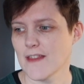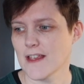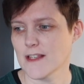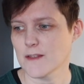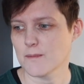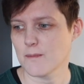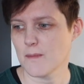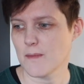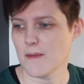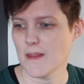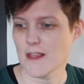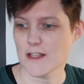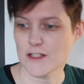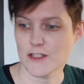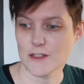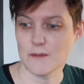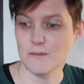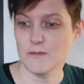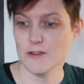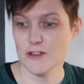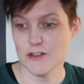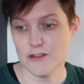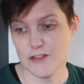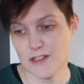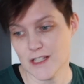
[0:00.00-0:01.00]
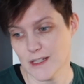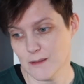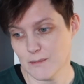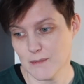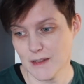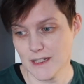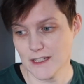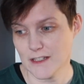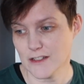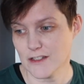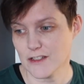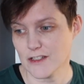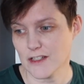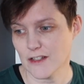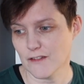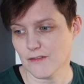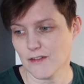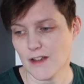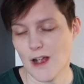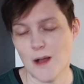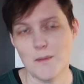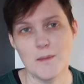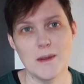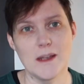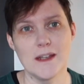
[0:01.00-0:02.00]
There's some new team leaders that have
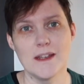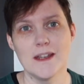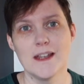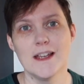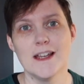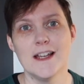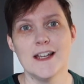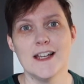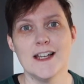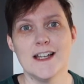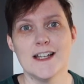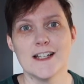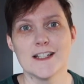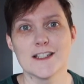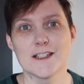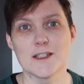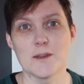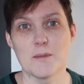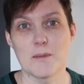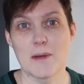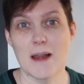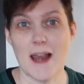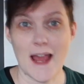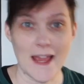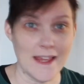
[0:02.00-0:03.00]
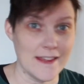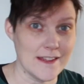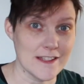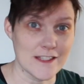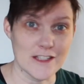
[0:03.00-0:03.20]
come in to play.